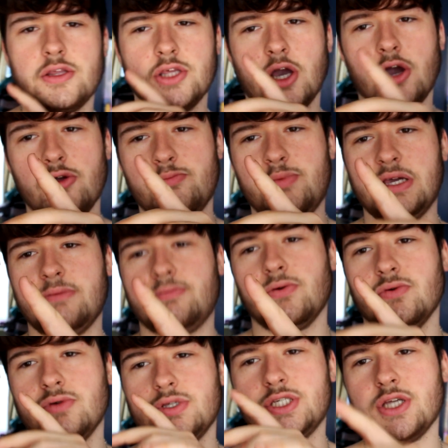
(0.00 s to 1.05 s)
Yo,
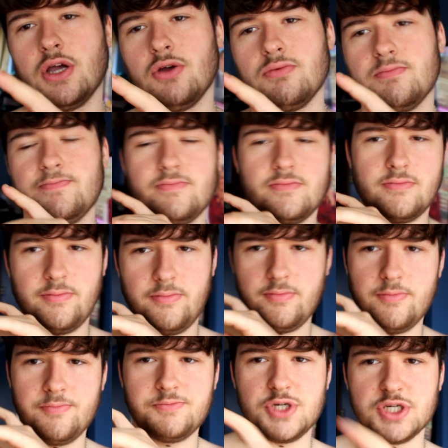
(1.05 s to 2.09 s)
people, so
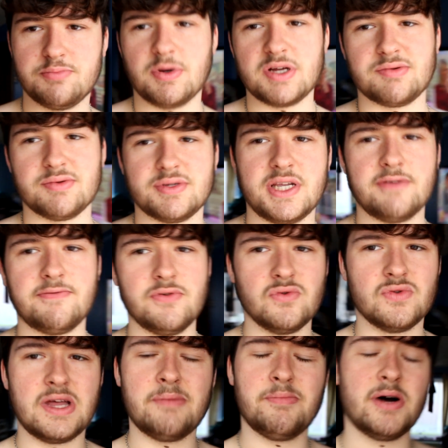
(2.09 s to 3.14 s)
just brushed my teeth and all
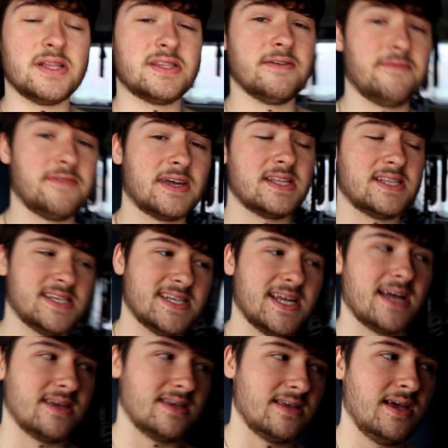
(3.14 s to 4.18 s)
that, but I did forget to
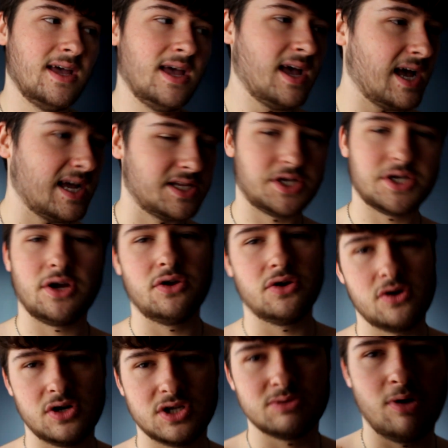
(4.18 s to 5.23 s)
say and show
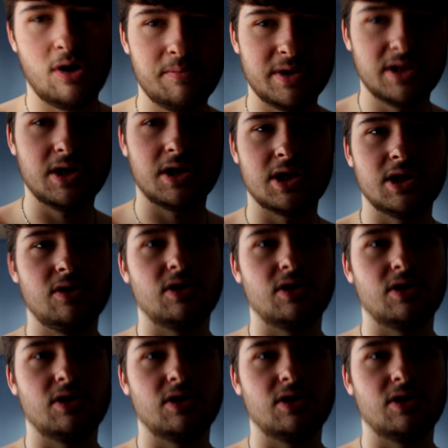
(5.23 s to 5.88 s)
you guys what I'll be looking